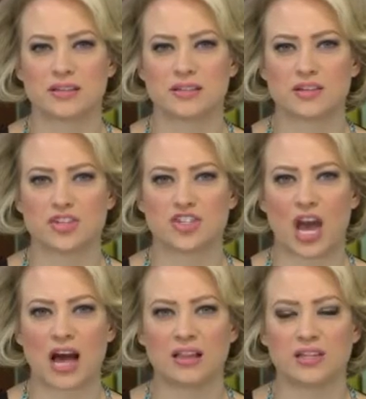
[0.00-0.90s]
such a
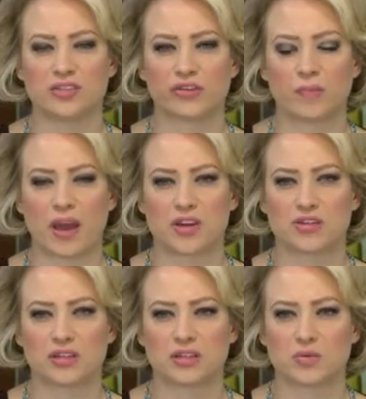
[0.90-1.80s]
challenge for
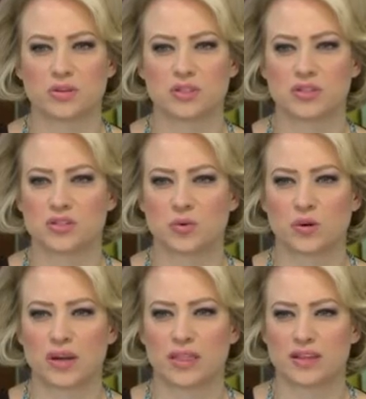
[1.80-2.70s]
patients? What's the
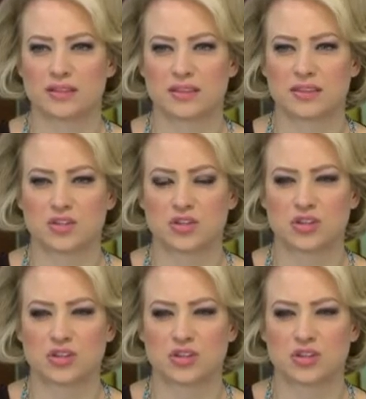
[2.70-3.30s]
story? Is it the, the